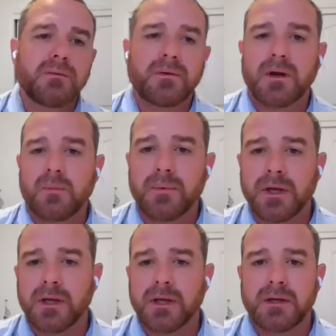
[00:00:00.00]
offer on a
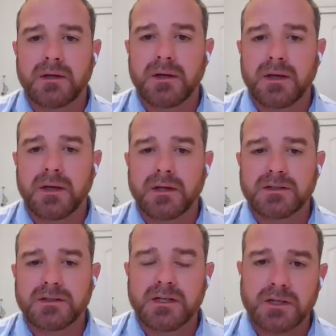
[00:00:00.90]
property and
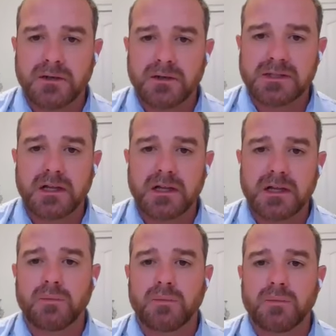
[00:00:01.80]
subject to the sale of
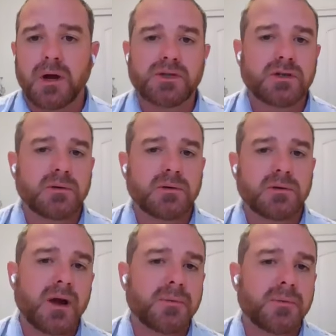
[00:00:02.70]
your property, but your
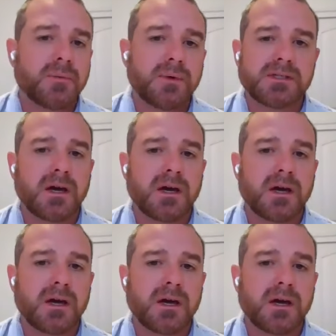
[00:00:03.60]
property is not on the
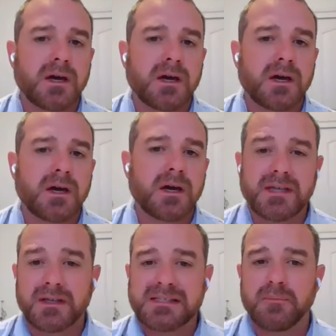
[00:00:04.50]
market where the seller
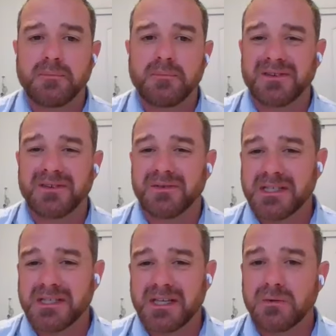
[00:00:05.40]
can see it, but they're
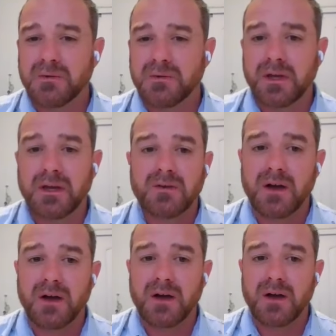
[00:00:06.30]
receiving 2 or 3
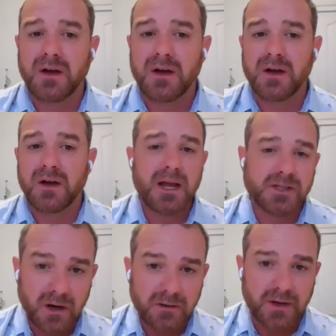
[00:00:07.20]
other offers, may not be
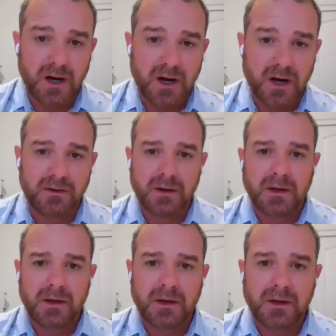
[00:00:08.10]
as strong of an offer,
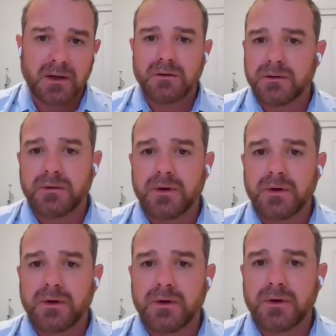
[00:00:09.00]
2 or 3
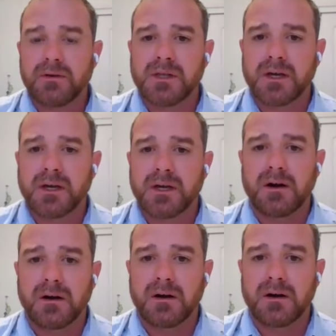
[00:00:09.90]
other offers that
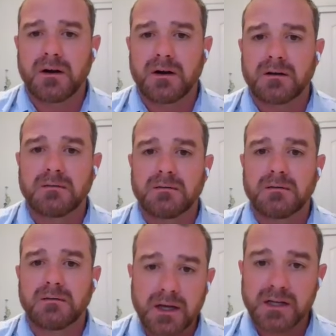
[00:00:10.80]
are
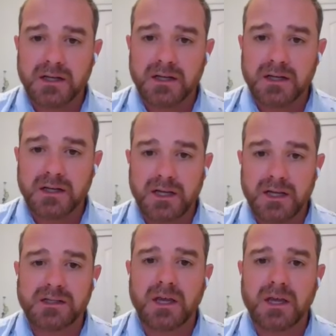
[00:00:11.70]
not
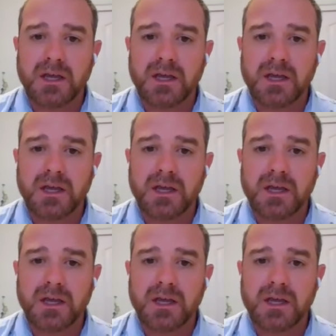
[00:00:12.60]
contingency.